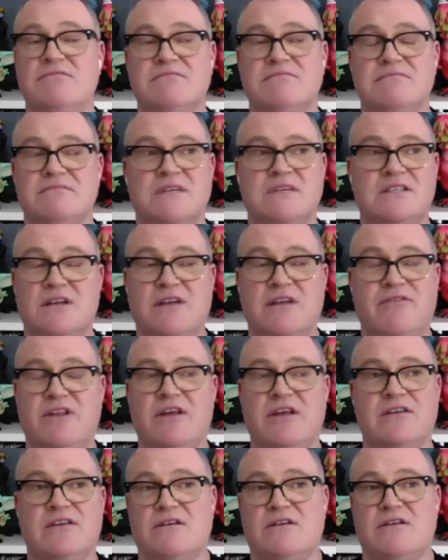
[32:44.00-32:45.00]
It's on everything.
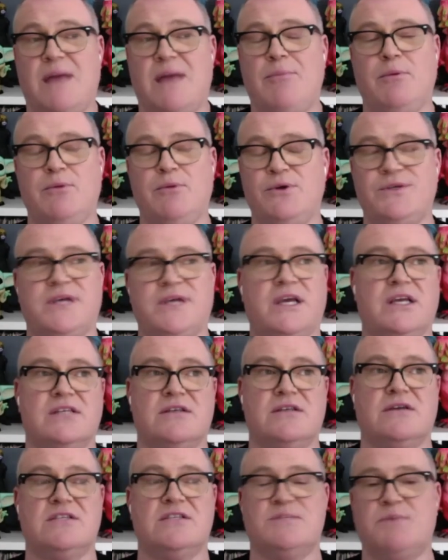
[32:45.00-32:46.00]
It's on Apple Music. It's on
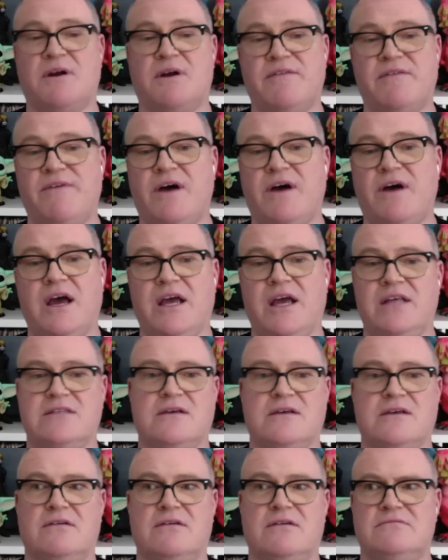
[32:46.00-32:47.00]
Spotify. It's
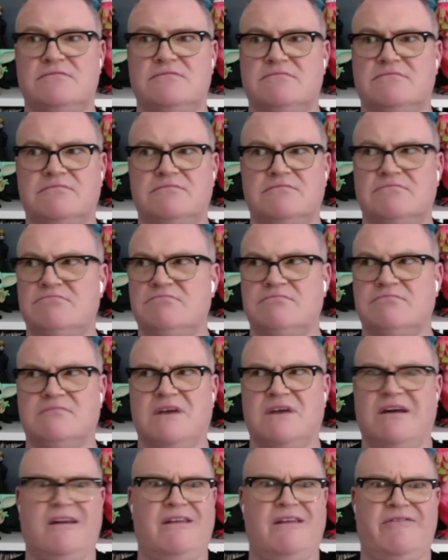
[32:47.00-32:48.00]
on, I
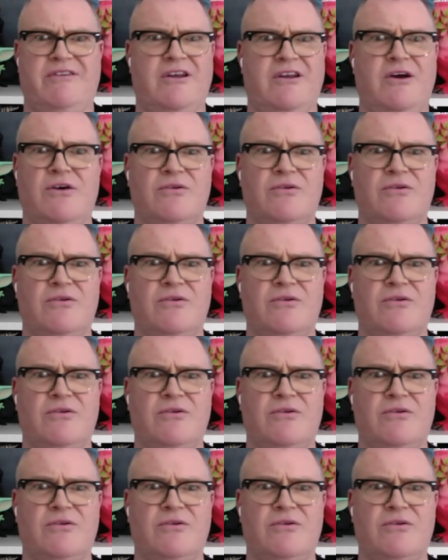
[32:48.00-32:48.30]
don't even know.